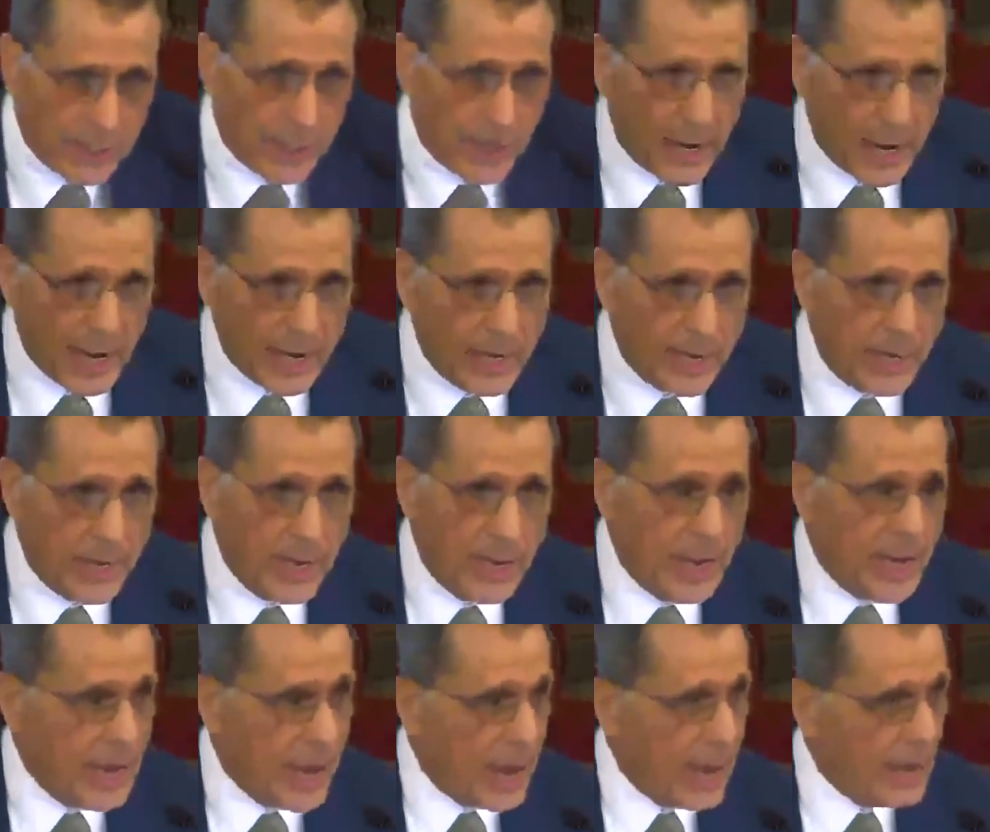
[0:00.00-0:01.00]
Okay,
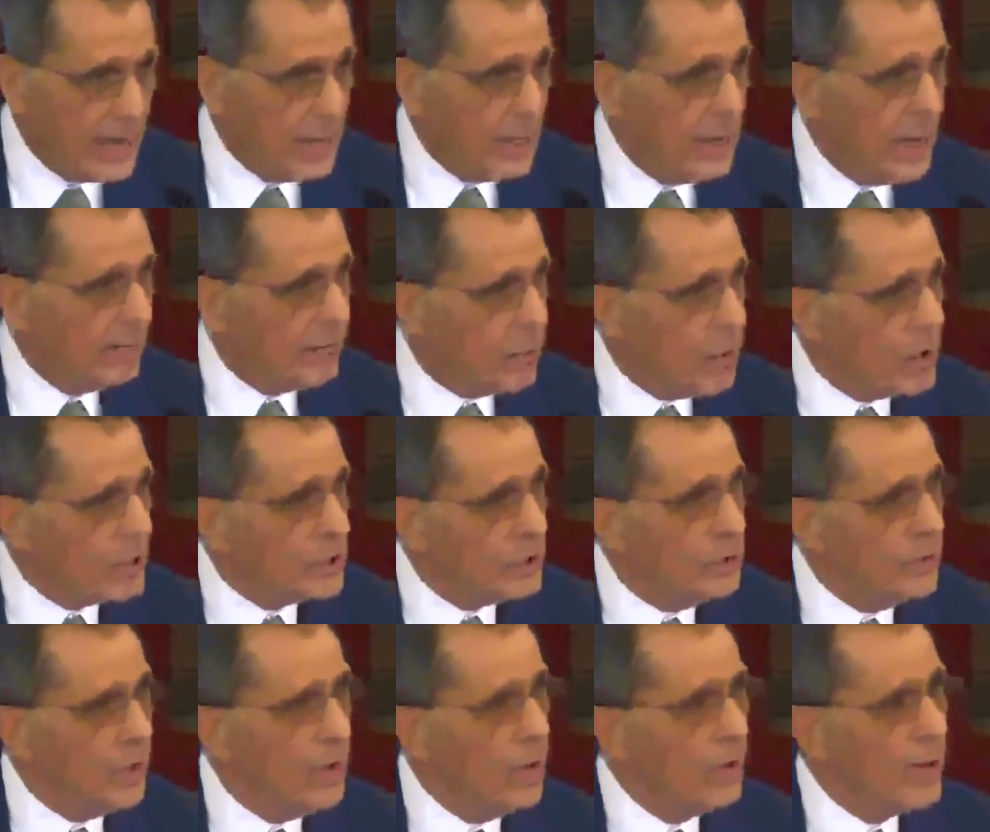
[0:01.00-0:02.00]
and of course
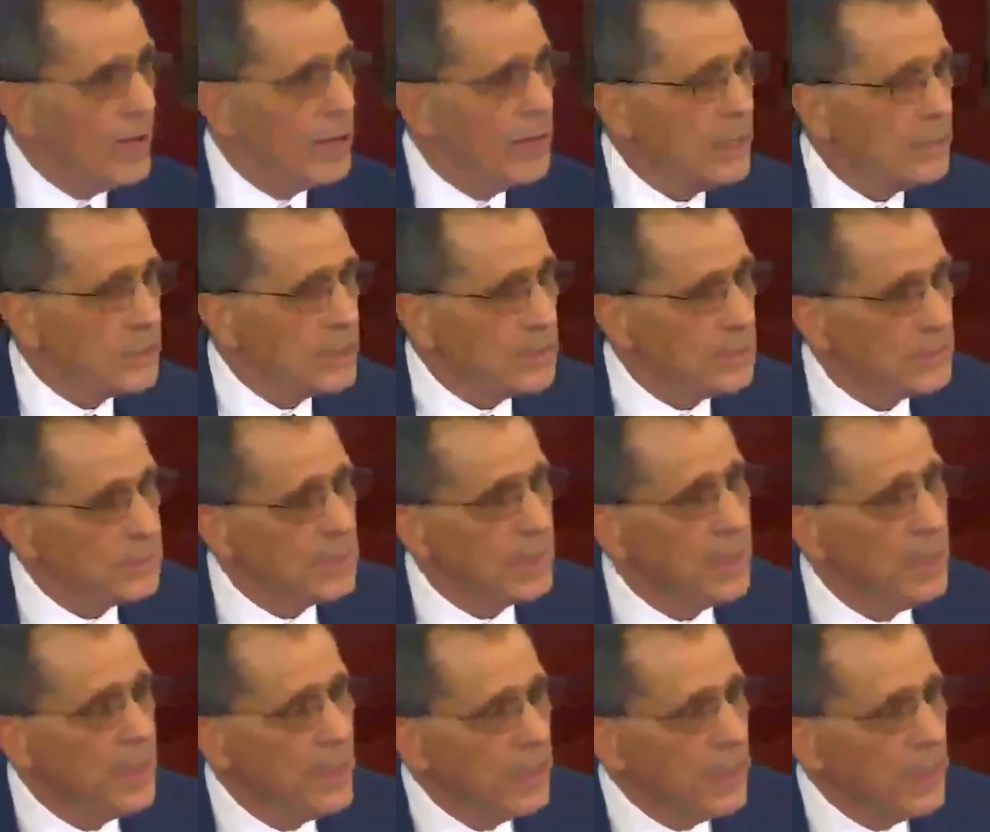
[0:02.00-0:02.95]
you know that this is